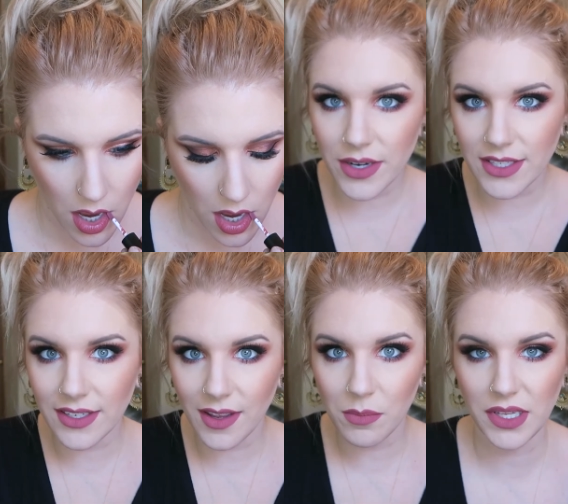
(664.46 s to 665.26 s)
Here's
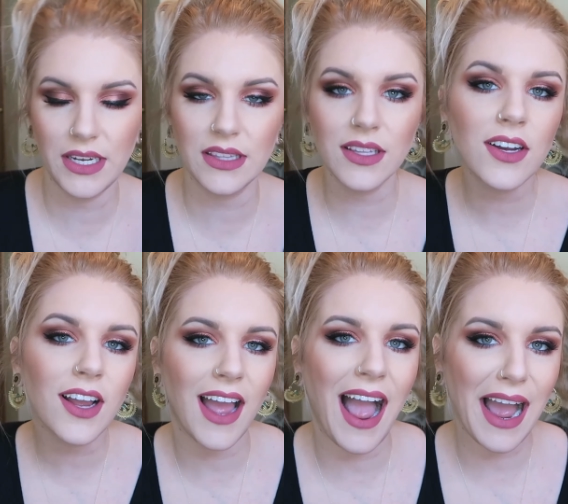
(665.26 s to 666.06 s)
the completed
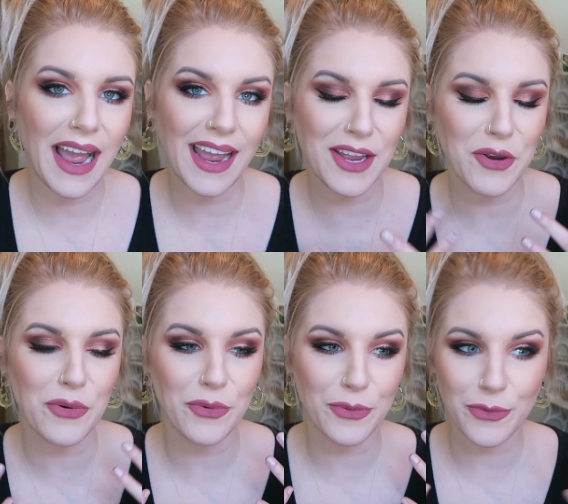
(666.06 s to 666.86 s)
look.
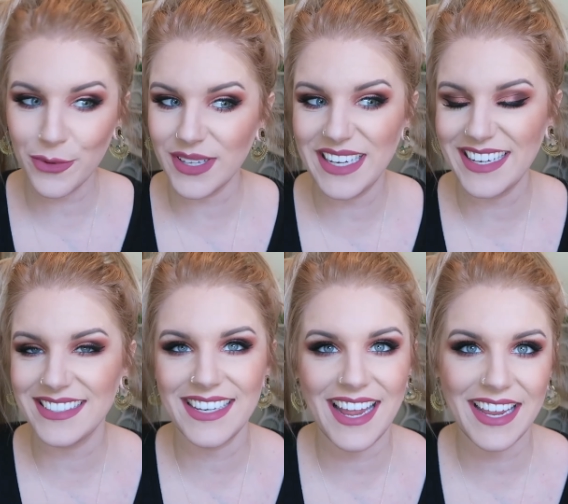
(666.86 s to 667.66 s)
I
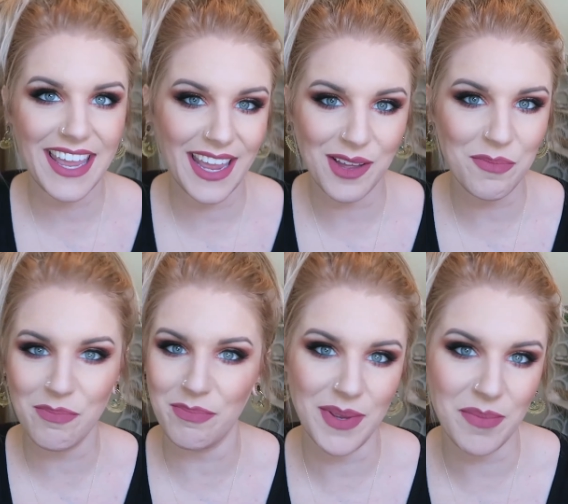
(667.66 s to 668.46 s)
really today
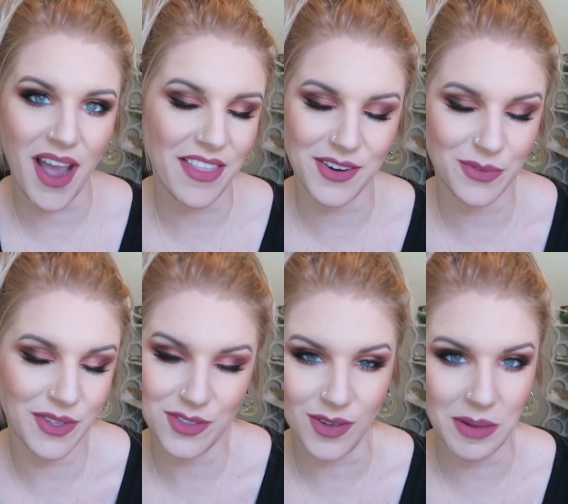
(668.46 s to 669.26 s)
can't be bothered
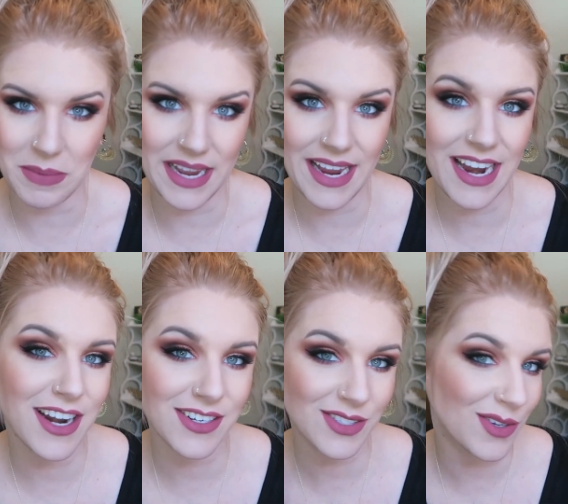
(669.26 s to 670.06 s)
with doing my hair,